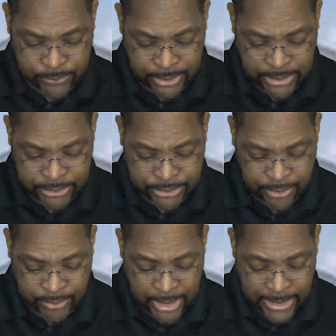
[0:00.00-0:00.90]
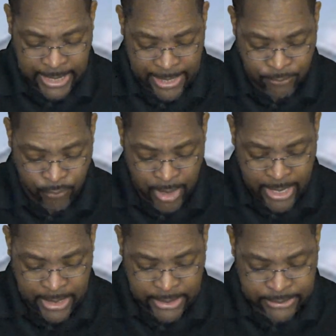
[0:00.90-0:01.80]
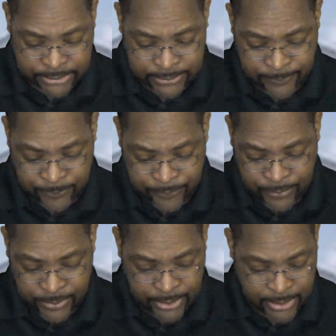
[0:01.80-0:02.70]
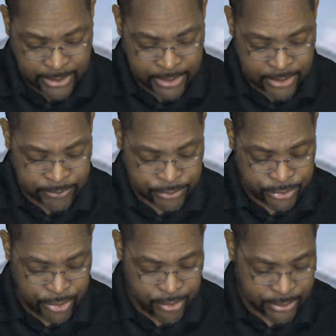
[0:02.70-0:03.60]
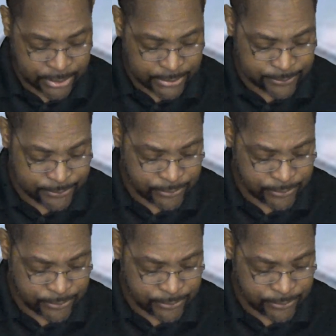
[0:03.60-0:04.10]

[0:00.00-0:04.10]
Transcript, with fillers: then shall thy light rise in obscurity,